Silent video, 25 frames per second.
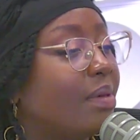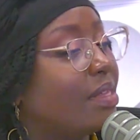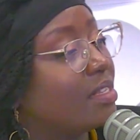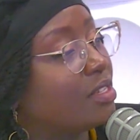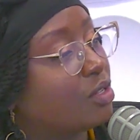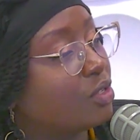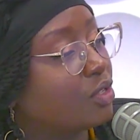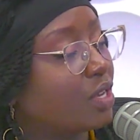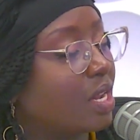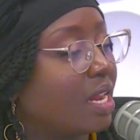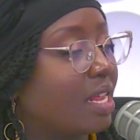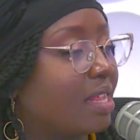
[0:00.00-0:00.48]

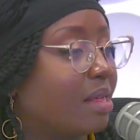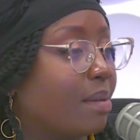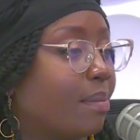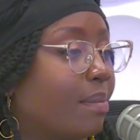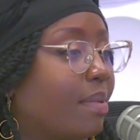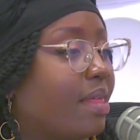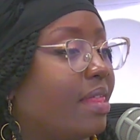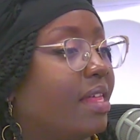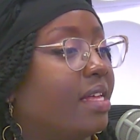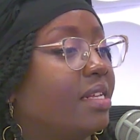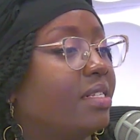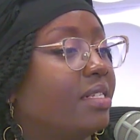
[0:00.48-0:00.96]
It's usually the
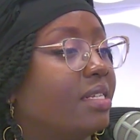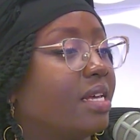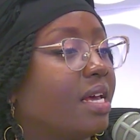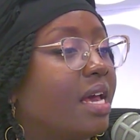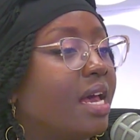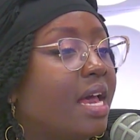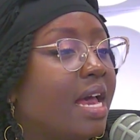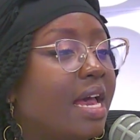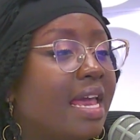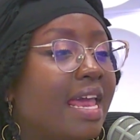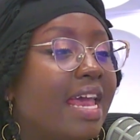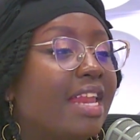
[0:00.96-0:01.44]
mothers.
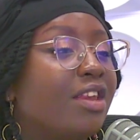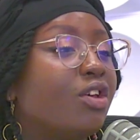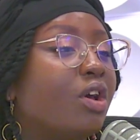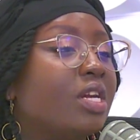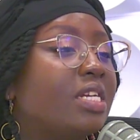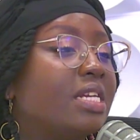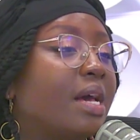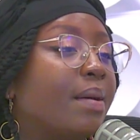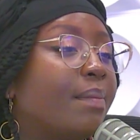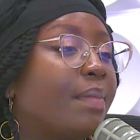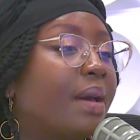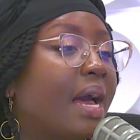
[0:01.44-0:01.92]

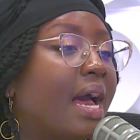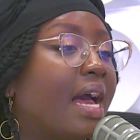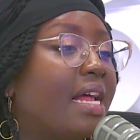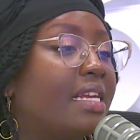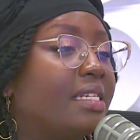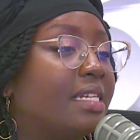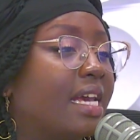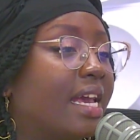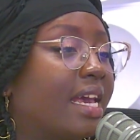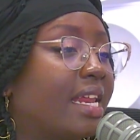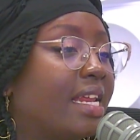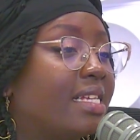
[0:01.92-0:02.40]
Yendi atamka
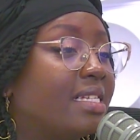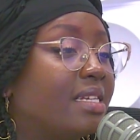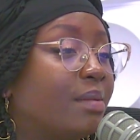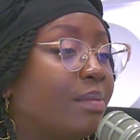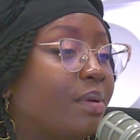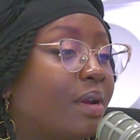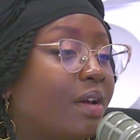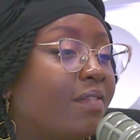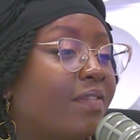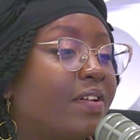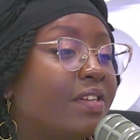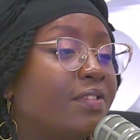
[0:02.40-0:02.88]
atengeneze
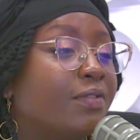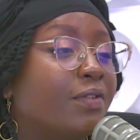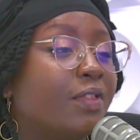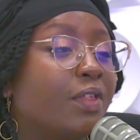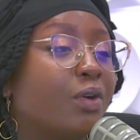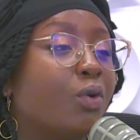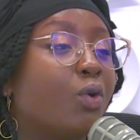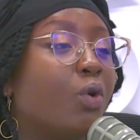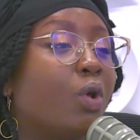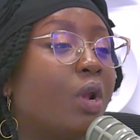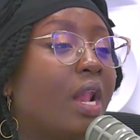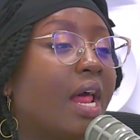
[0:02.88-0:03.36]
breakfast for
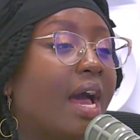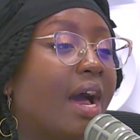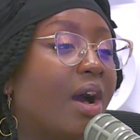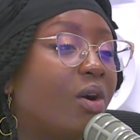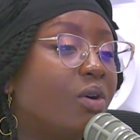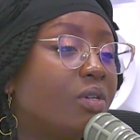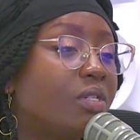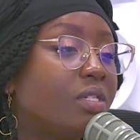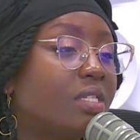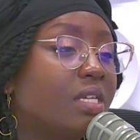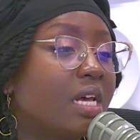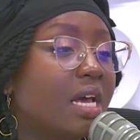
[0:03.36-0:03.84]
the whole
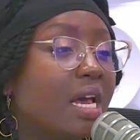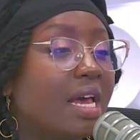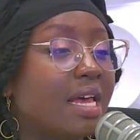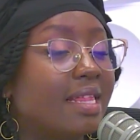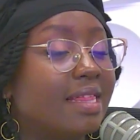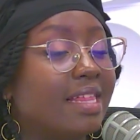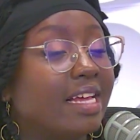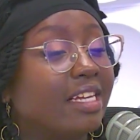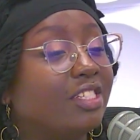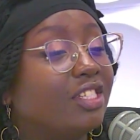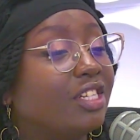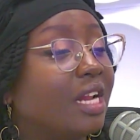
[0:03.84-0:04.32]
house,
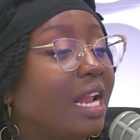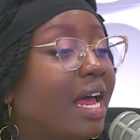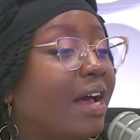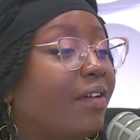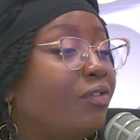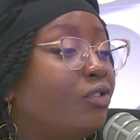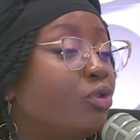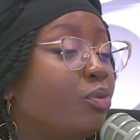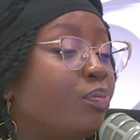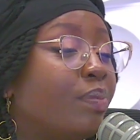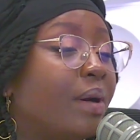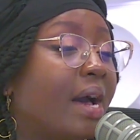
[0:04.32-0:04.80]
then she'll
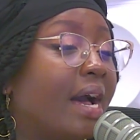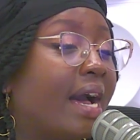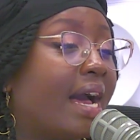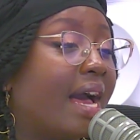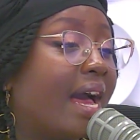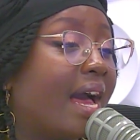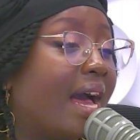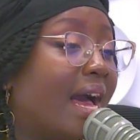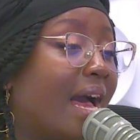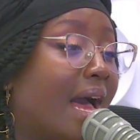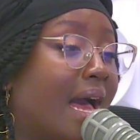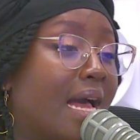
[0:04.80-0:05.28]
have to
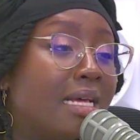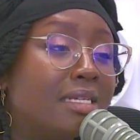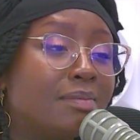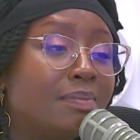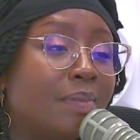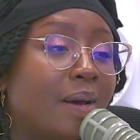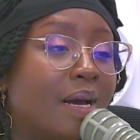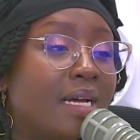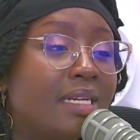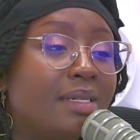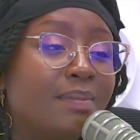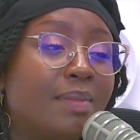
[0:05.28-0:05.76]
panga her
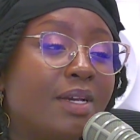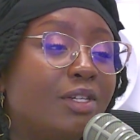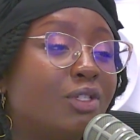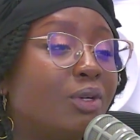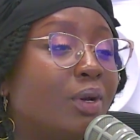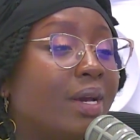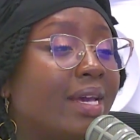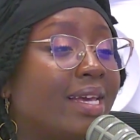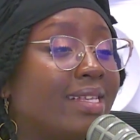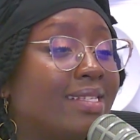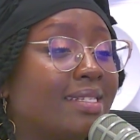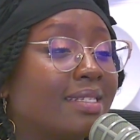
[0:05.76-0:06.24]
husband, make
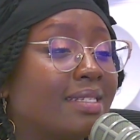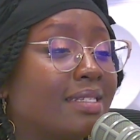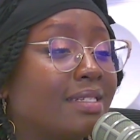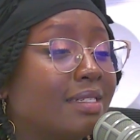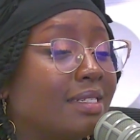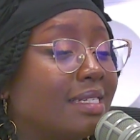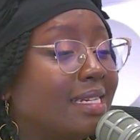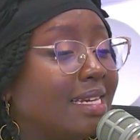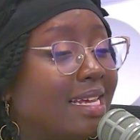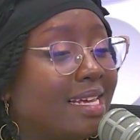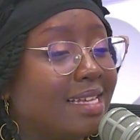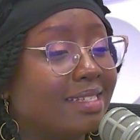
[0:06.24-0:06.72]
sure his
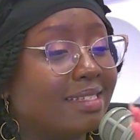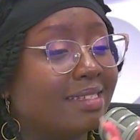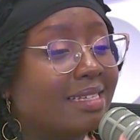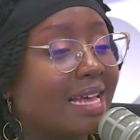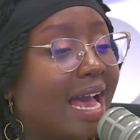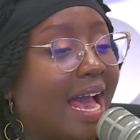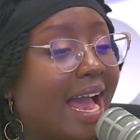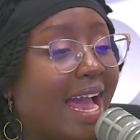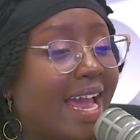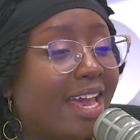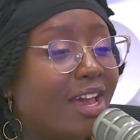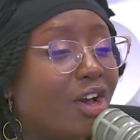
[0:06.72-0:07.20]
is
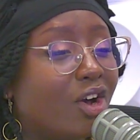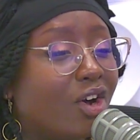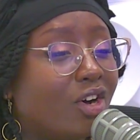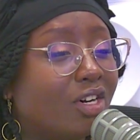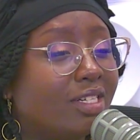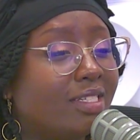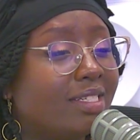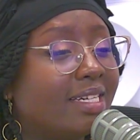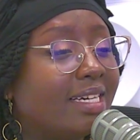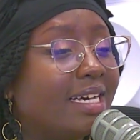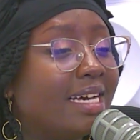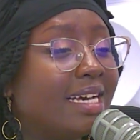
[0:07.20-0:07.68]

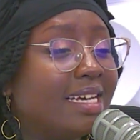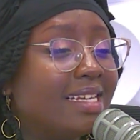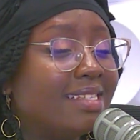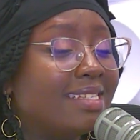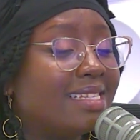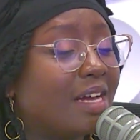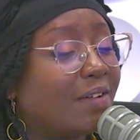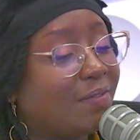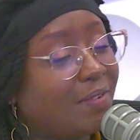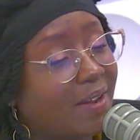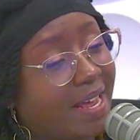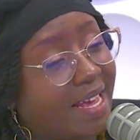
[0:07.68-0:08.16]
ironed,
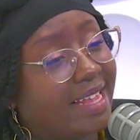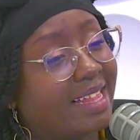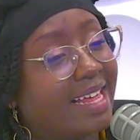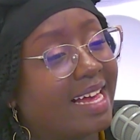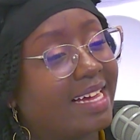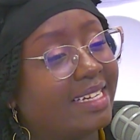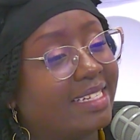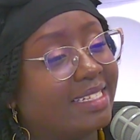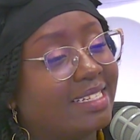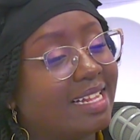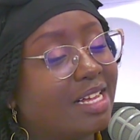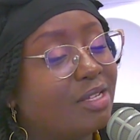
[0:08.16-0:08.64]
stuff like
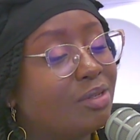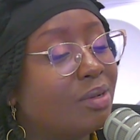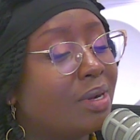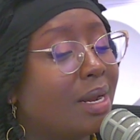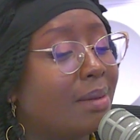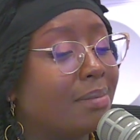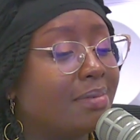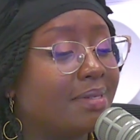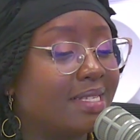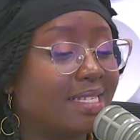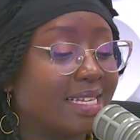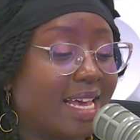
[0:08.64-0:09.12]
that. That's what
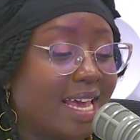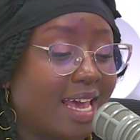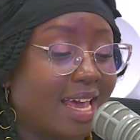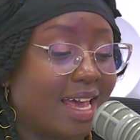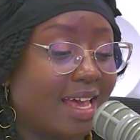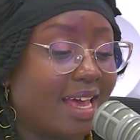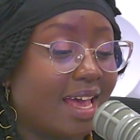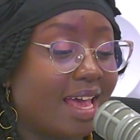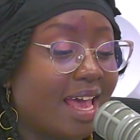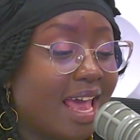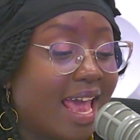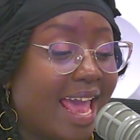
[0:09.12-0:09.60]
I'm
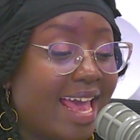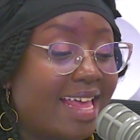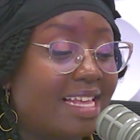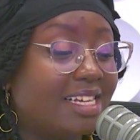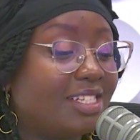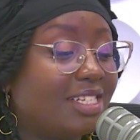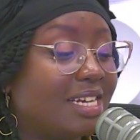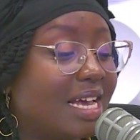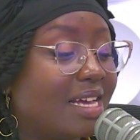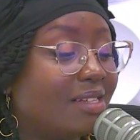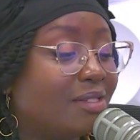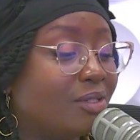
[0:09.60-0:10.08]
saying. And
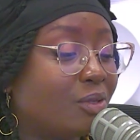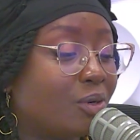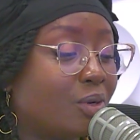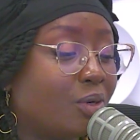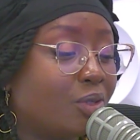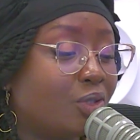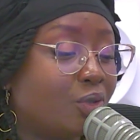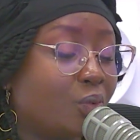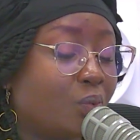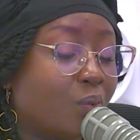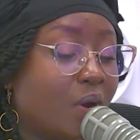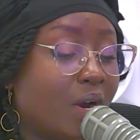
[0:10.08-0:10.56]
then she has to
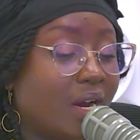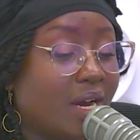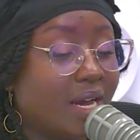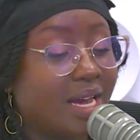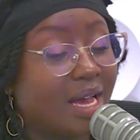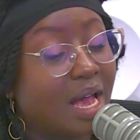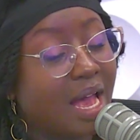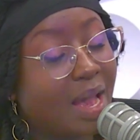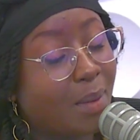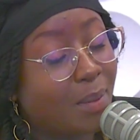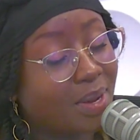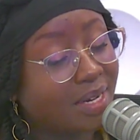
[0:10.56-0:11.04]
go to work.
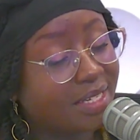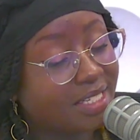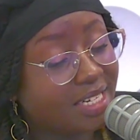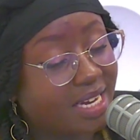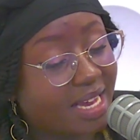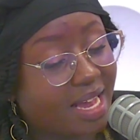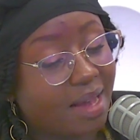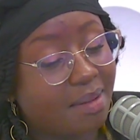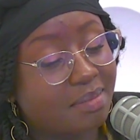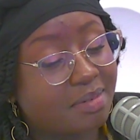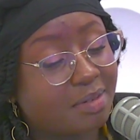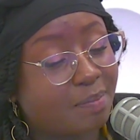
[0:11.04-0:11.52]
When she
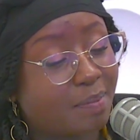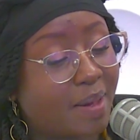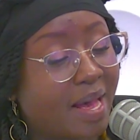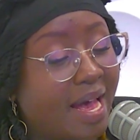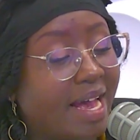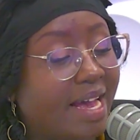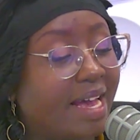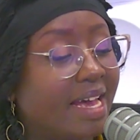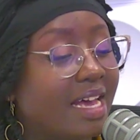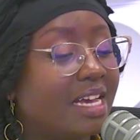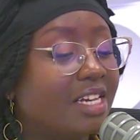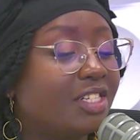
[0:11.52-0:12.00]
comes
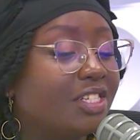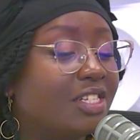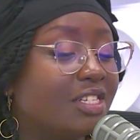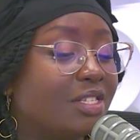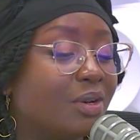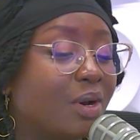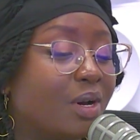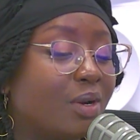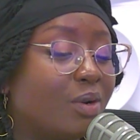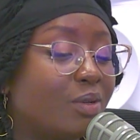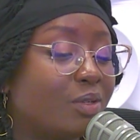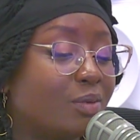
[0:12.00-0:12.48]
back, she's
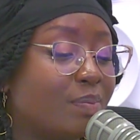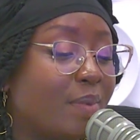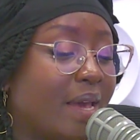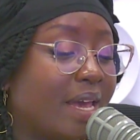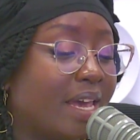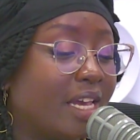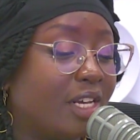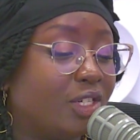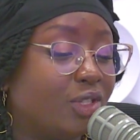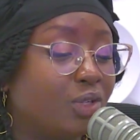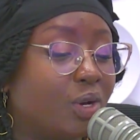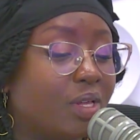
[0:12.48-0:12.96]
the one who's
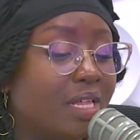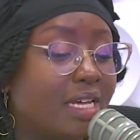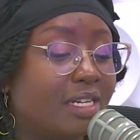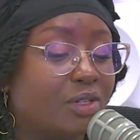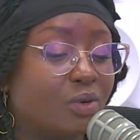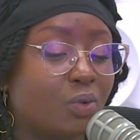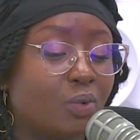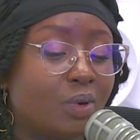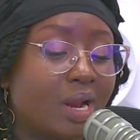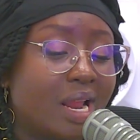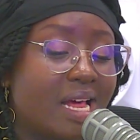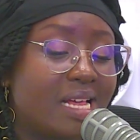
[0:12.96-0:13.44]
making sure
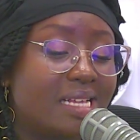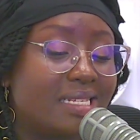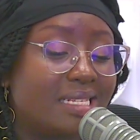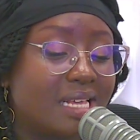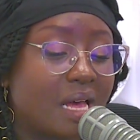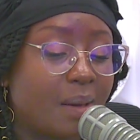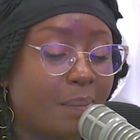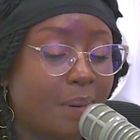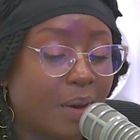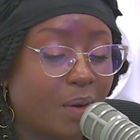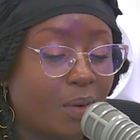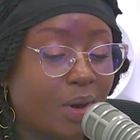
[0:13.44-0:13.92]
that kuna
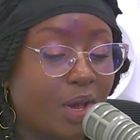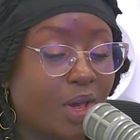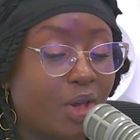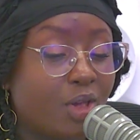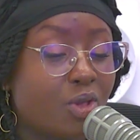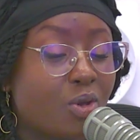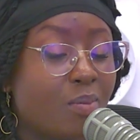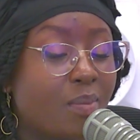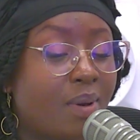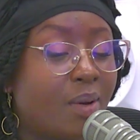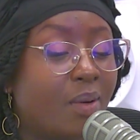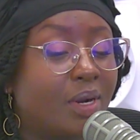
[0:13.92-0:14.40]
sapa kwa hiyo
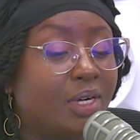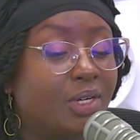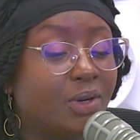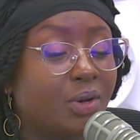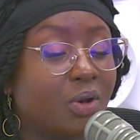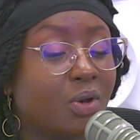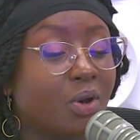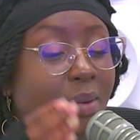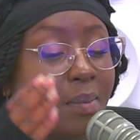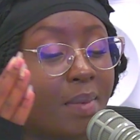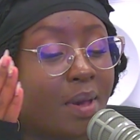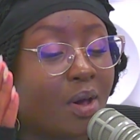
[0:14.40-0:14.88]
nyumba,
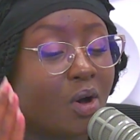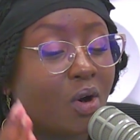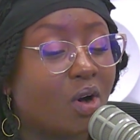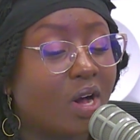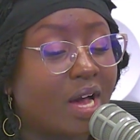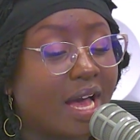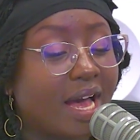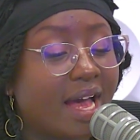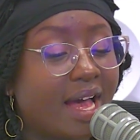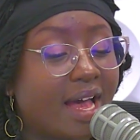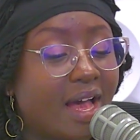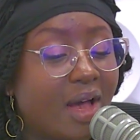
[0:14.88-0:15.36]
watoi
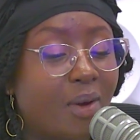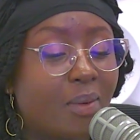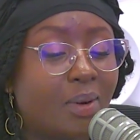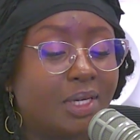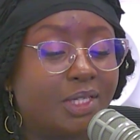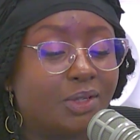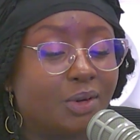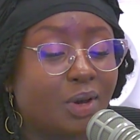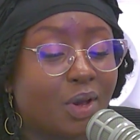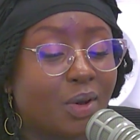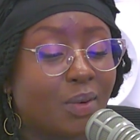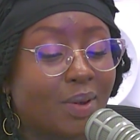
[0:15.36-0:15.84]
wameoga,
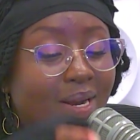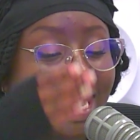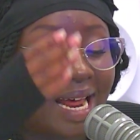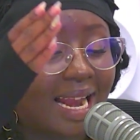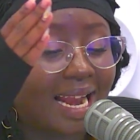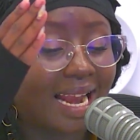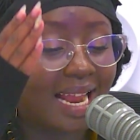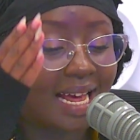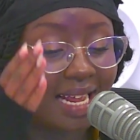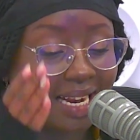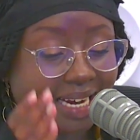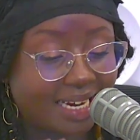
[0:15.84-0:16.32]
watoi
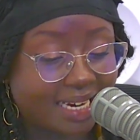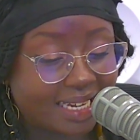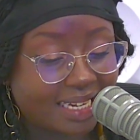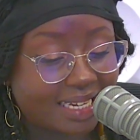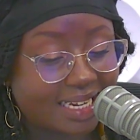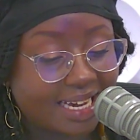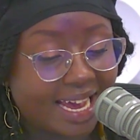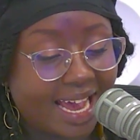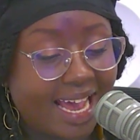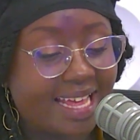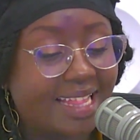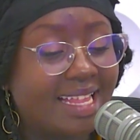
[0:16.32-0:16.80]
wanalala.
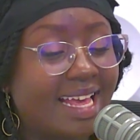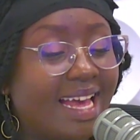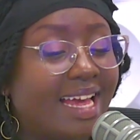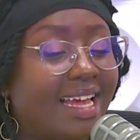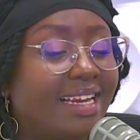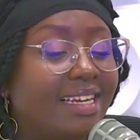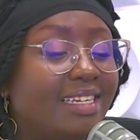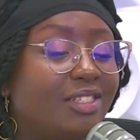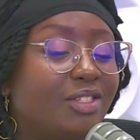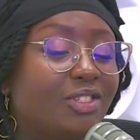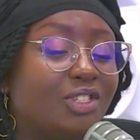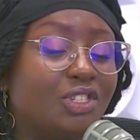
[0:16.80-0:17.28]
And
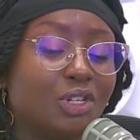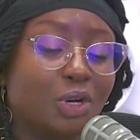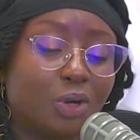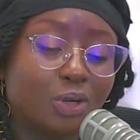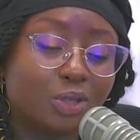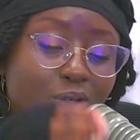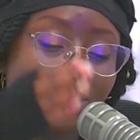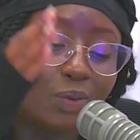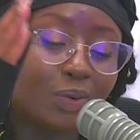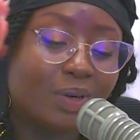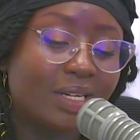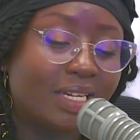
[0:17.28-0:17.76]
then she
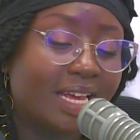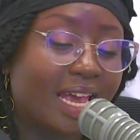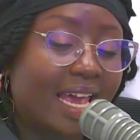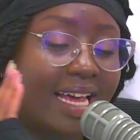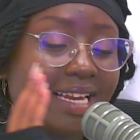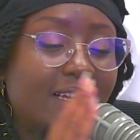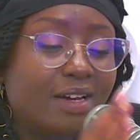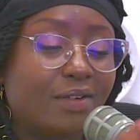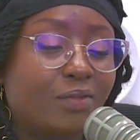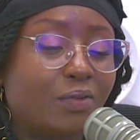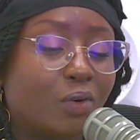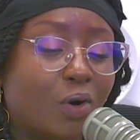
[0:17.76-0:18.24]
also will
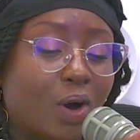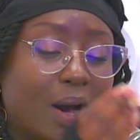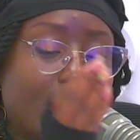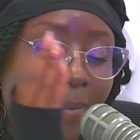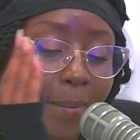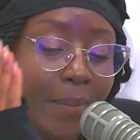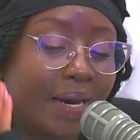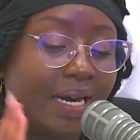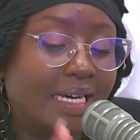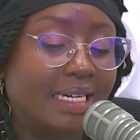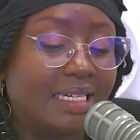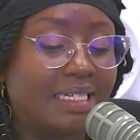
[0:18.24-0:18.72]
cater for her
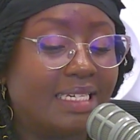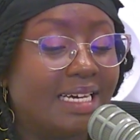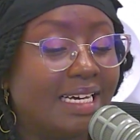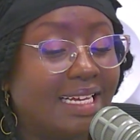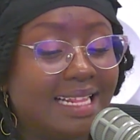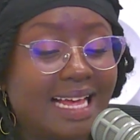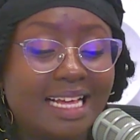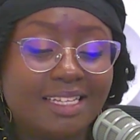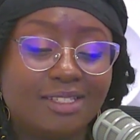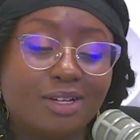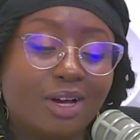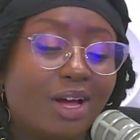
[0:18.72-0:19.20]
man.
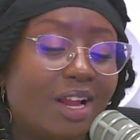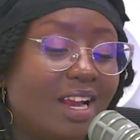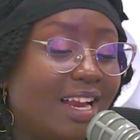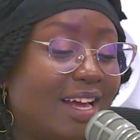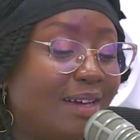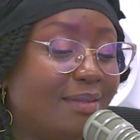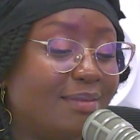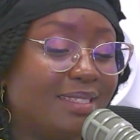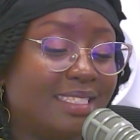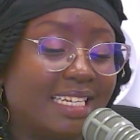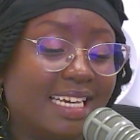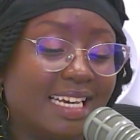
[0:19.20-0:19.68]
That's all
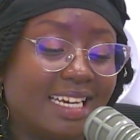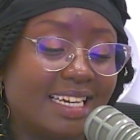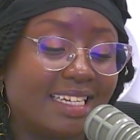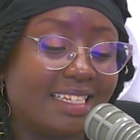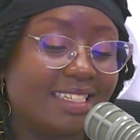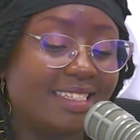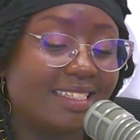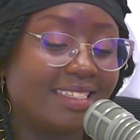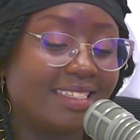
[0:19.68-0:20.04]
I'm saying.